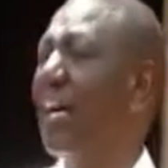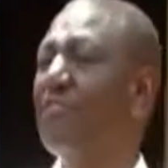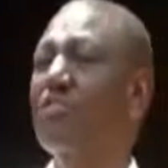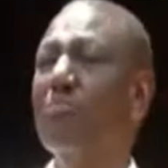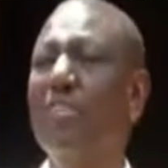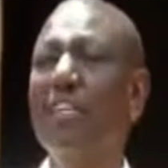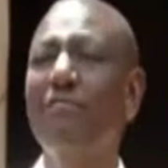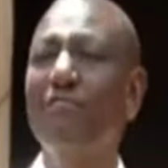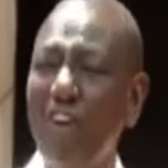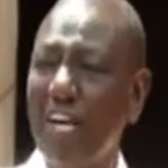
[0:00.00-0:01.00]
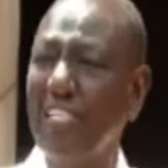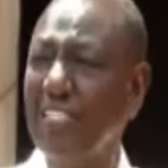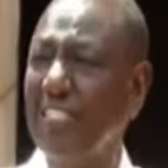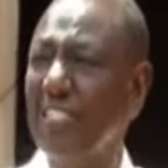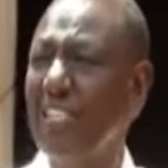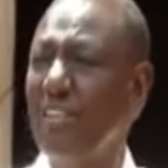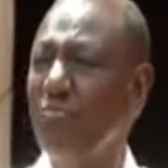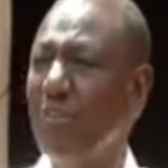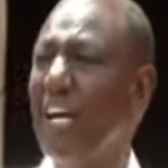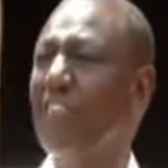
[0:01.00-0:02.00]
We have to be focused,
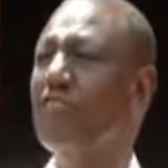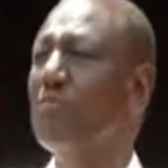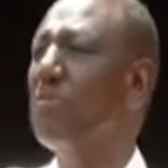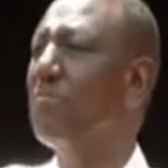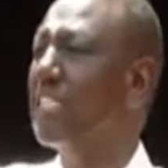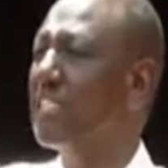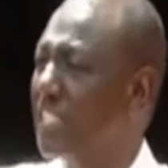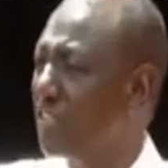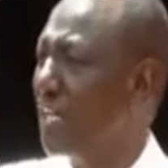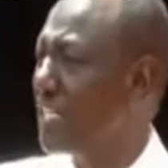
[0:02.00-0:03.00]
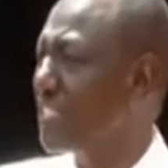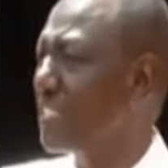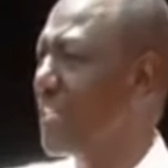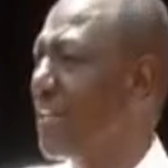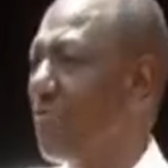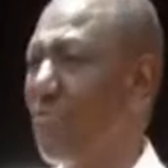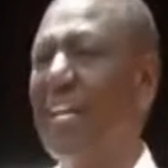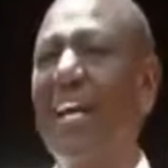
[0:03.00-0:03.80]
we have to be meticulous,